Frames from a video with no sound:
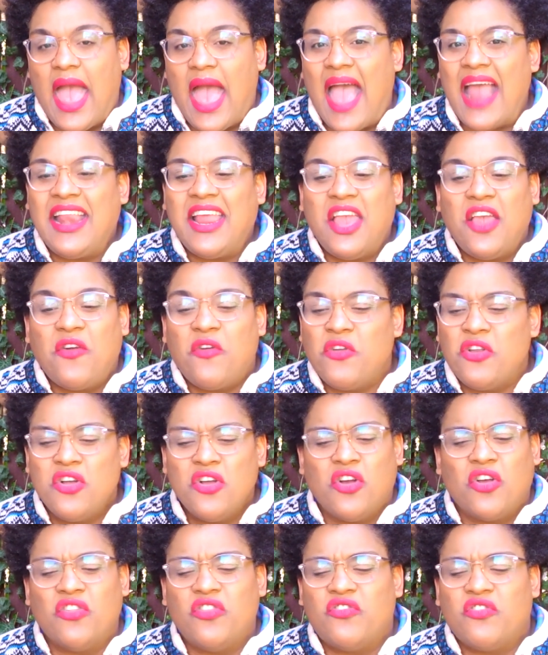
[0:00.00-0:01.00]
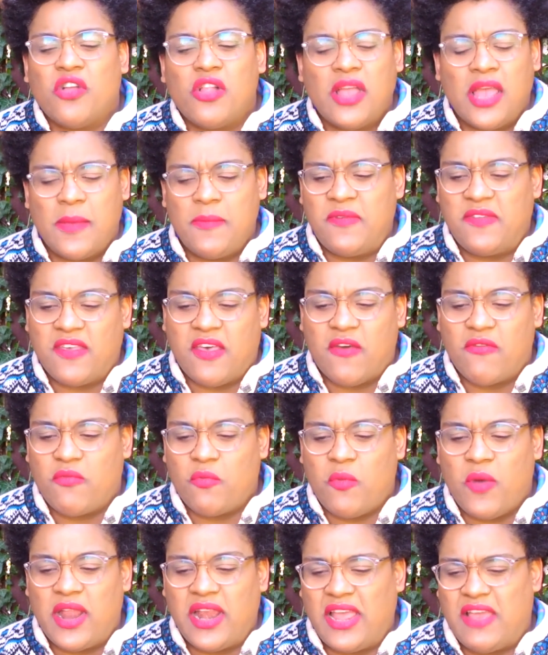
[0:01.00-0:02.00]
And he couldn't control himself
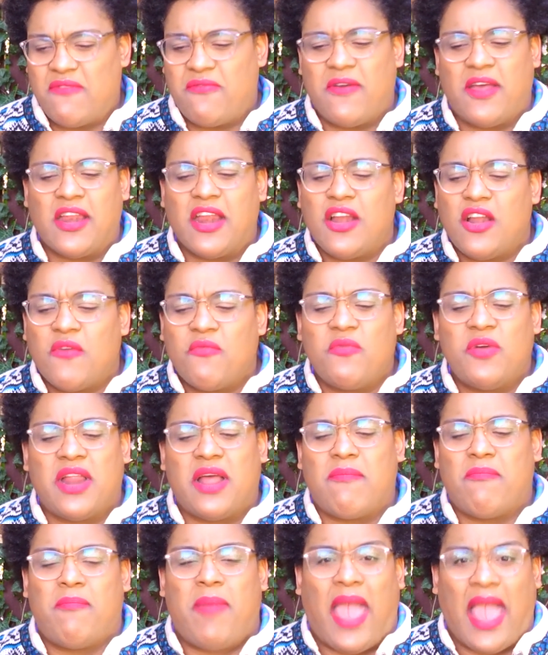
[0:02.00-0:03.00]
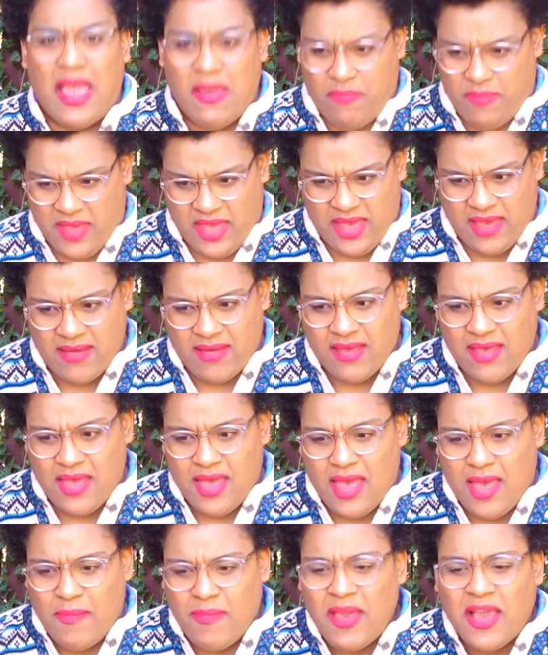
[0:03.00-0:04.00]
when he fell in love with a baby
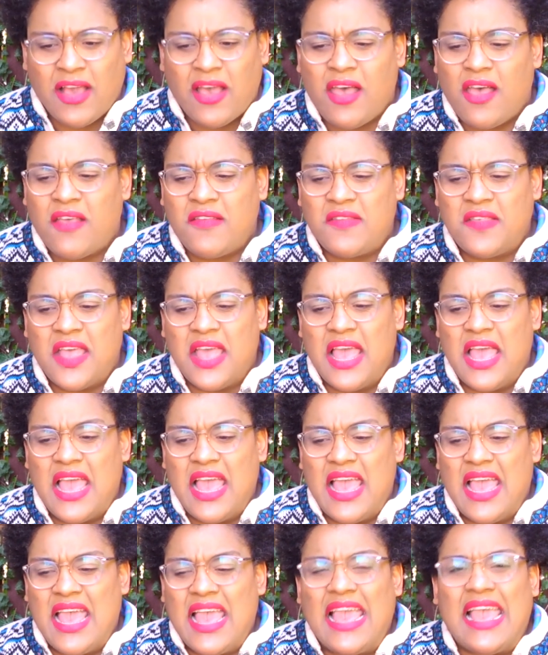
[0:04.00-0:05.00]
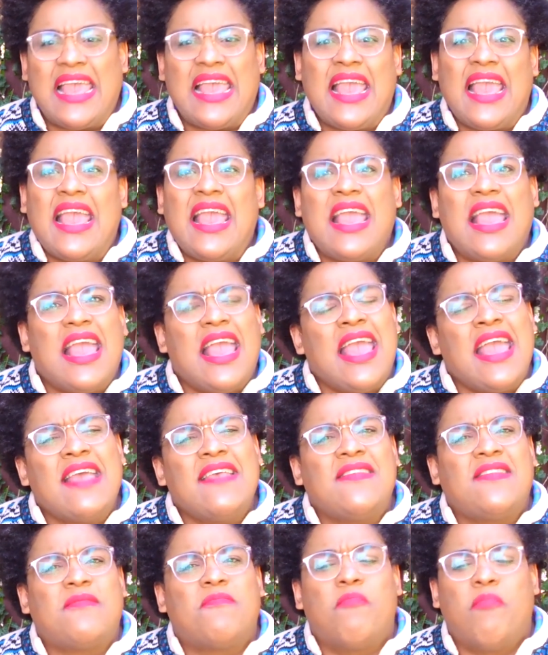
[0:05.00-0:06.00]
because he
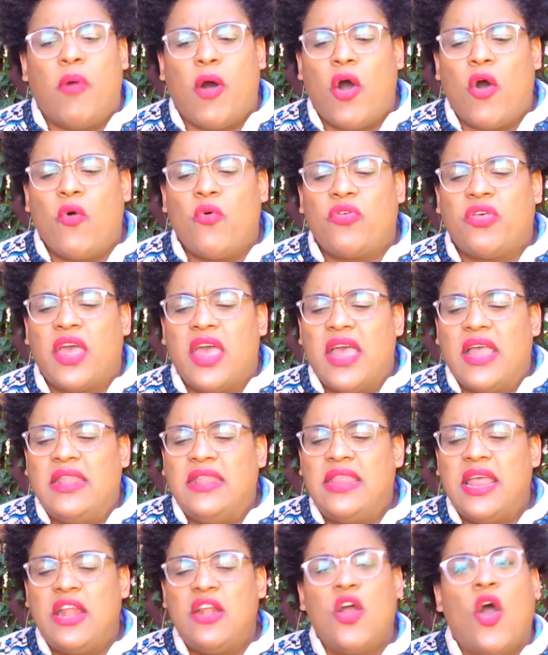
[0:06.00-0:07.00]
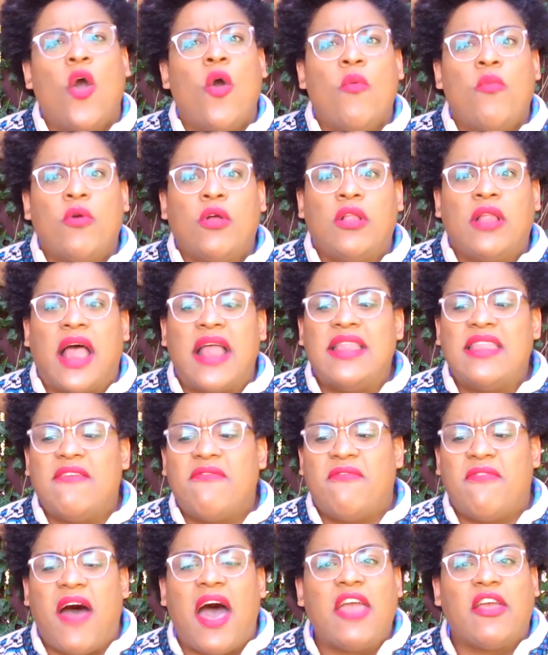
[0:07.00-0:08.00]
is both the noble and the
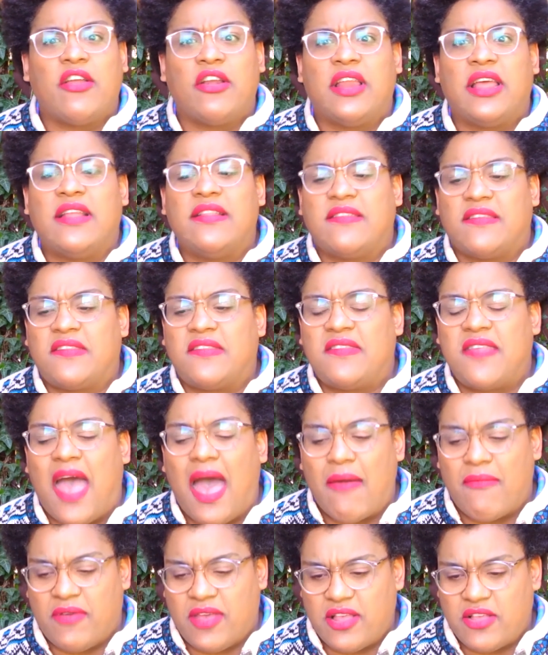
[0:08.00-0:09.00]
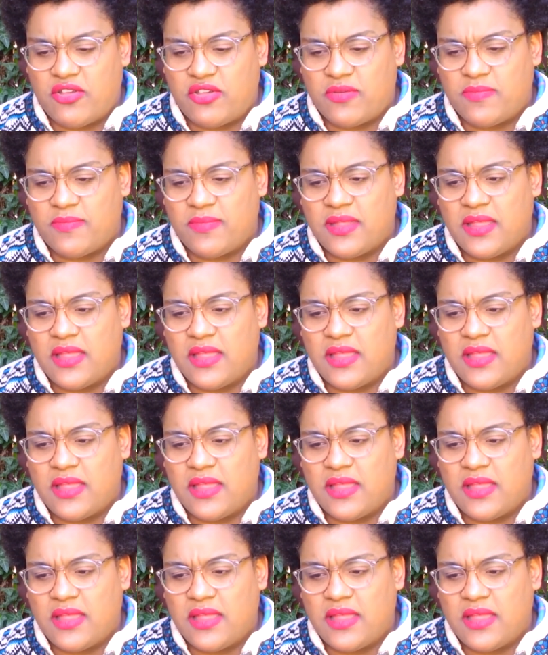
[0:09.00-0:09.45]
violent savage.